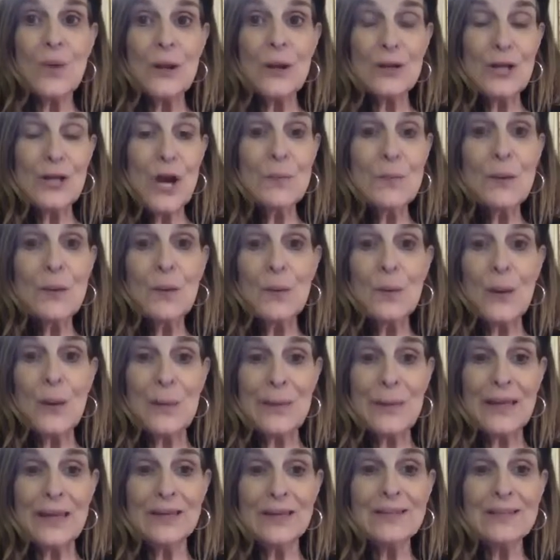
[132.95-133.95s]
global
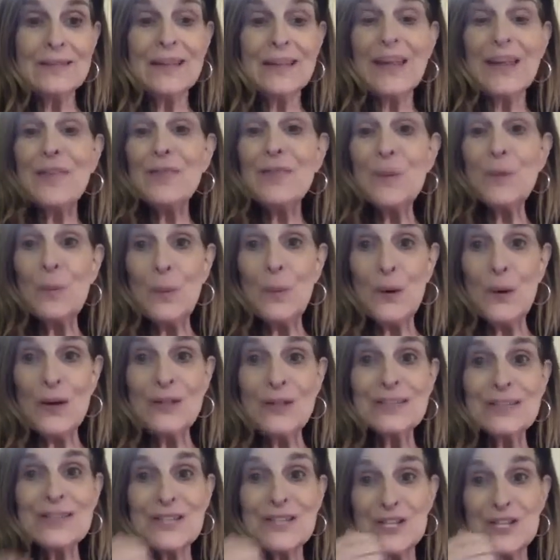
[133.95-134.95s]
women in the
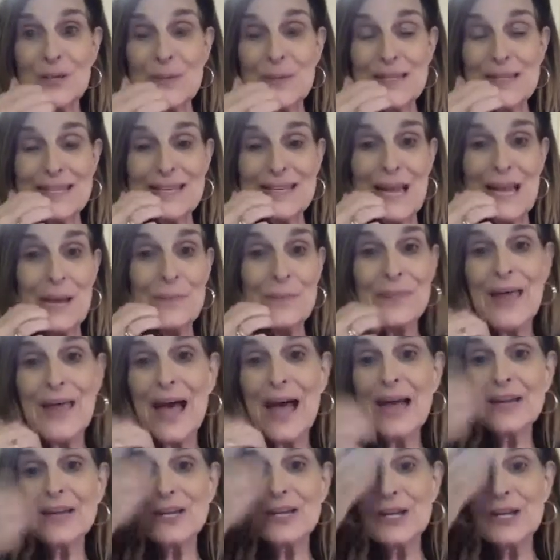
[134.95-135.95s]
world. She was named
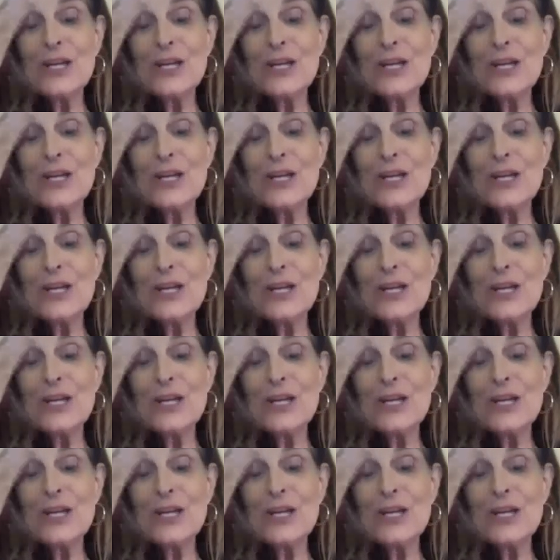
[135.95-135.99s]
that.